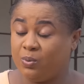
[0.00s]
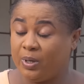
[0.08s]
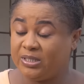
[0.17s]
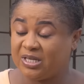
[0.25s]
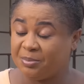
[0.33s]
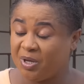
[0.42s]

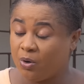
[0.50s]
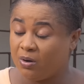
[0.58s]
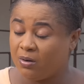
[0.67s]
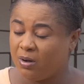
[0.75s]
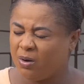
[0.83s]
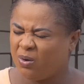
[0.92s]
Wait a minute.
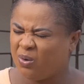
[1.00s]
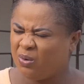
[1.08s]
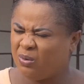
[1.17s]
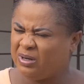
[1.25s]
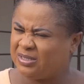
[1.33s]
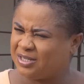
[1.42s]

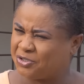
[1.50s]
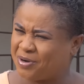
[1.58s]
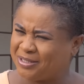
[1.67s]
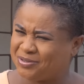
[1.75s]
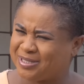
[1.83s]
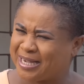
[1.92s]
Olisa
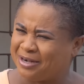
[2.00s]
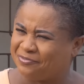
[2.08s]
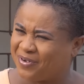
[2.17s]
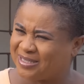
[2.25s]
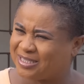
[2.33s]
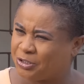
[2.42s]
tried to take
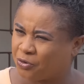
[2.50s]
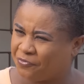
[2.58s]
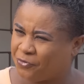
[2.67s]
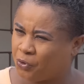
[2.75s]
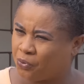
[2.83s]
advantage of